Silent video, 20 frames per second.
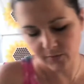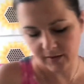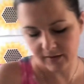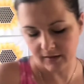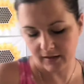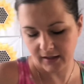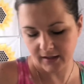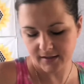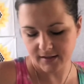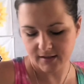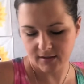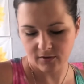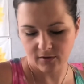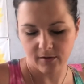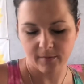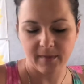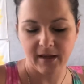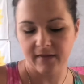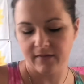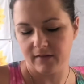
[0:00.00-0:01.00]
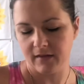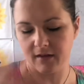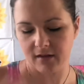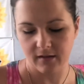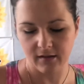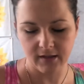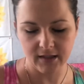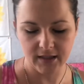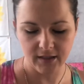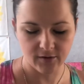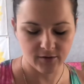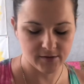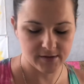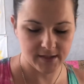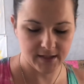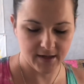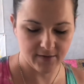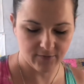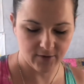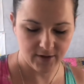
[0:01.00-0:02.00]
with links to them and the needles
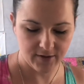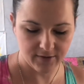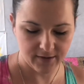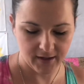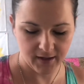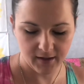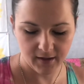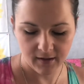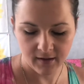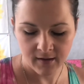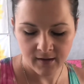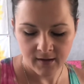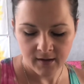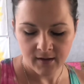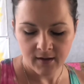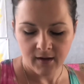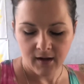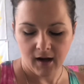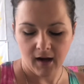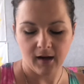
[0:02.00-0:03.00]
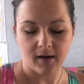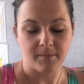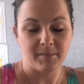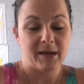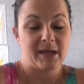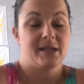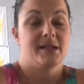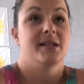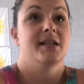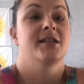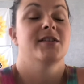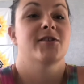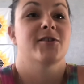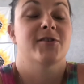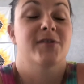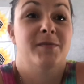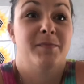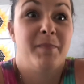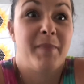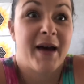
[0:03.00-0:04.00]
and everything. My
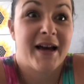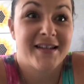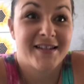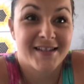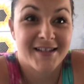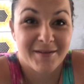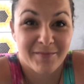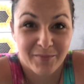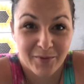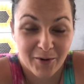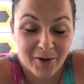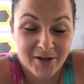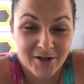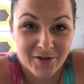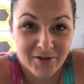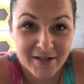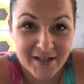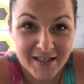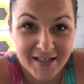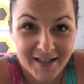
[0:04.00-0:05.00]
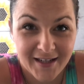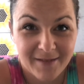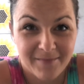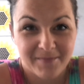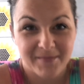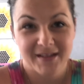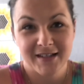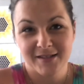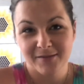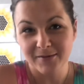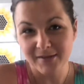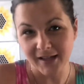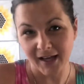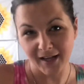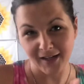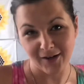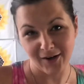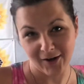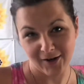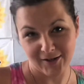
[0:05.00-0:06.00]
sister's best embroidery tip, this was
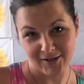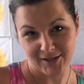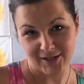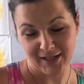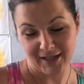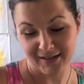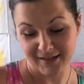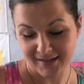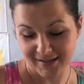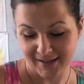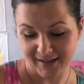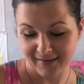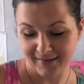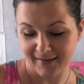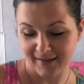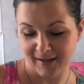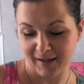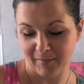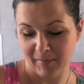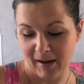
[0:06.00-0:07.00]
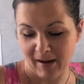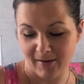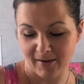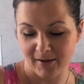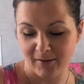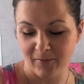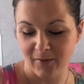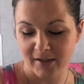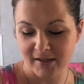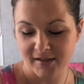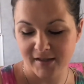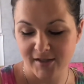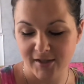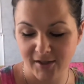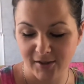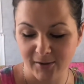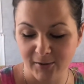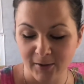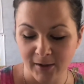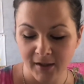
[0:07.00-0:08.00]
kind of hard, she had to sit and think about it,
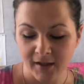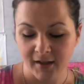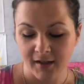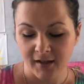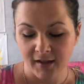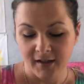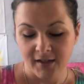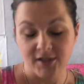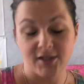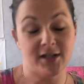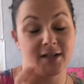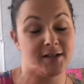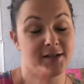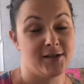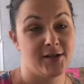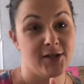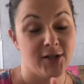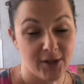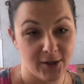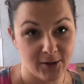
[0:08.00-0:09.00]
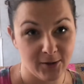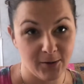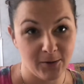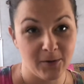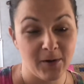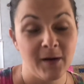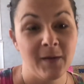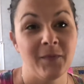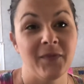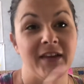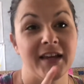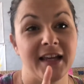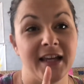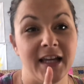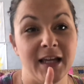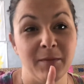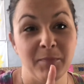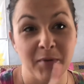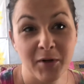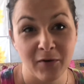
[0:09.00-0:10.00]
she has two.
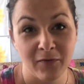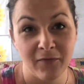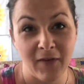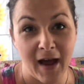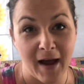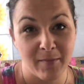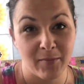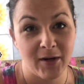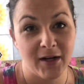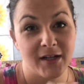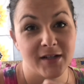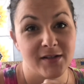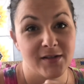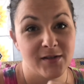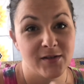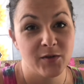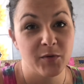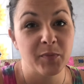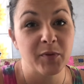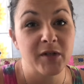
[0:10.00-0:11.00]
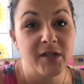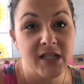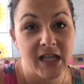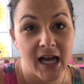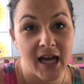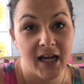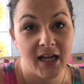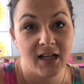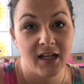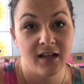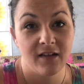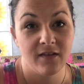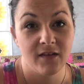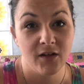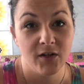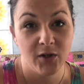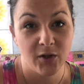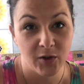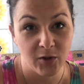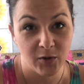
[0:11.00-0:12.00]
Keep your fabric super tight in the
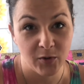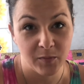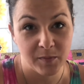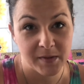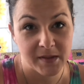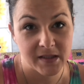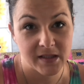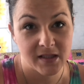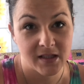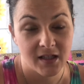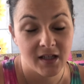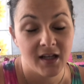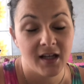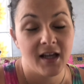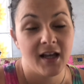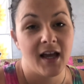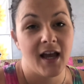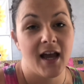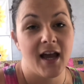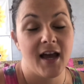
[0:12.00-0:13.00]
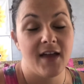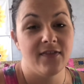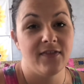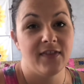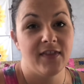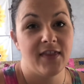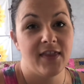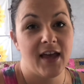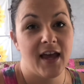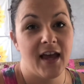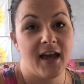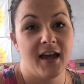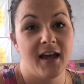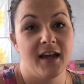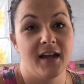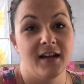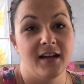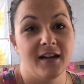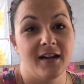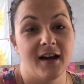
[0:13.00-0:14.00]
hoops, and
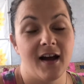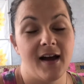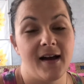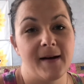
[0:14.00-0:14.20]
then